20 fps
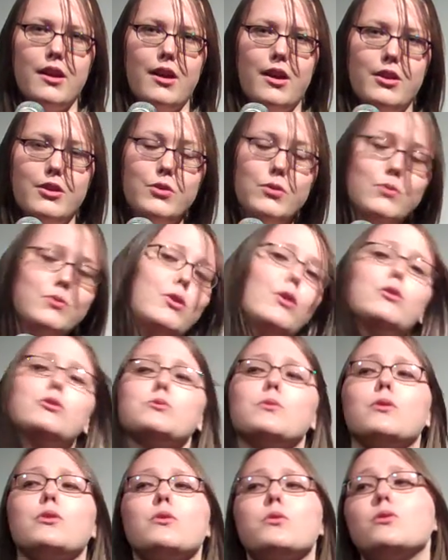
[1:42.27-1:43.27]
And who knows
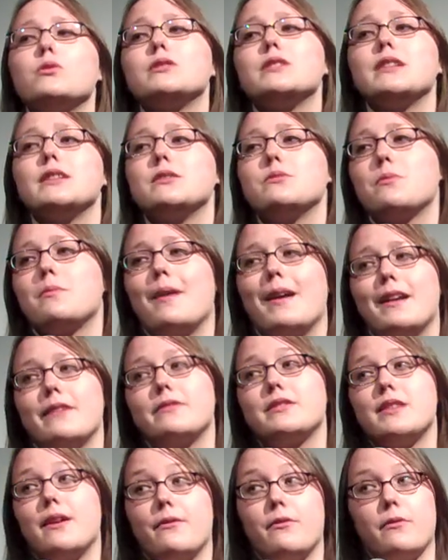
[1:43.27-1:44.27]
what cruelties we might have
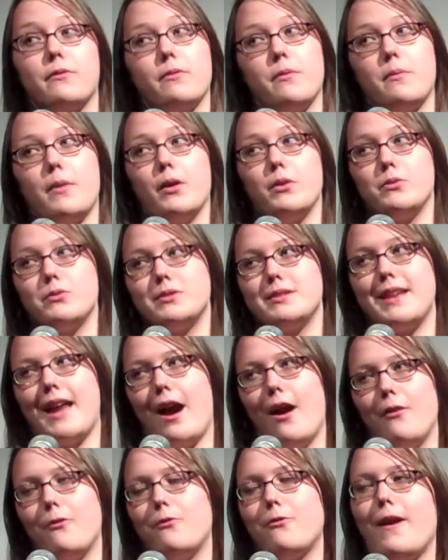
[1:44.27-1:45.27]
suffered from those
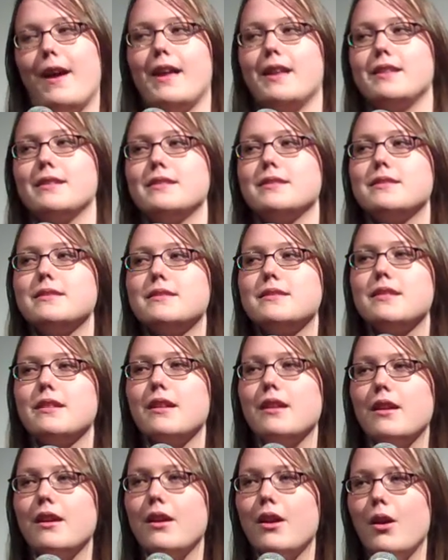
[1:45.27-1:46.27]
now friends?
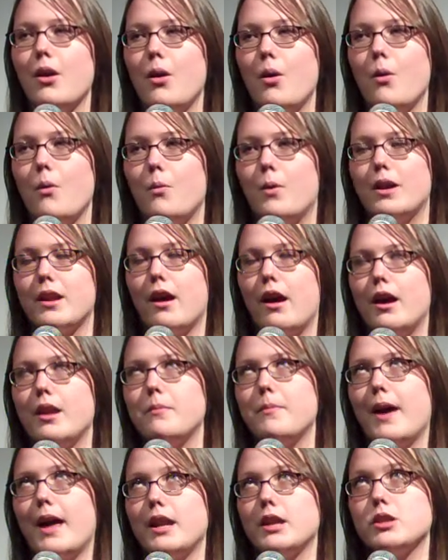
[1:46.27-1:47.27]
What
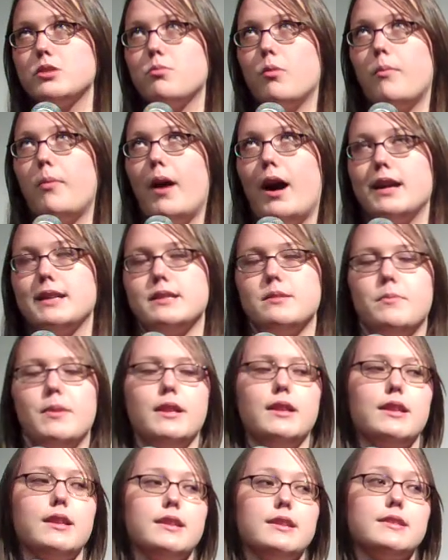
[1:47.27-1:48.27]
unmanageable
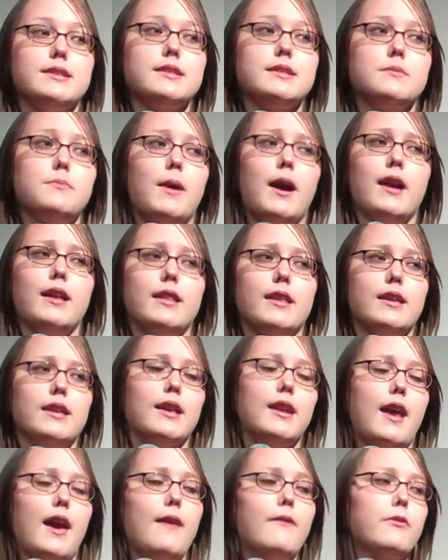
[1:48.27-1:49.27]
possibilities smiling
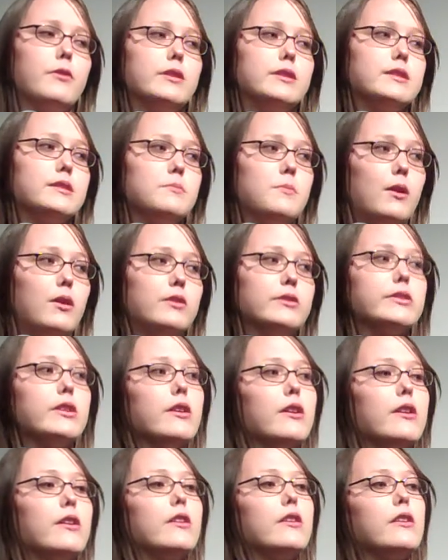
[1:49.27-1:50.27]
at every small
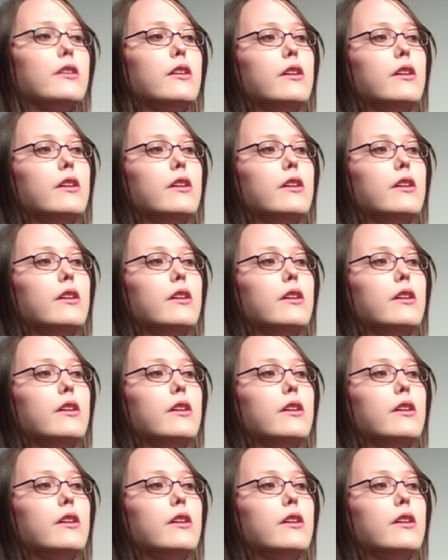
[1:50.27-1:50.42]
turn.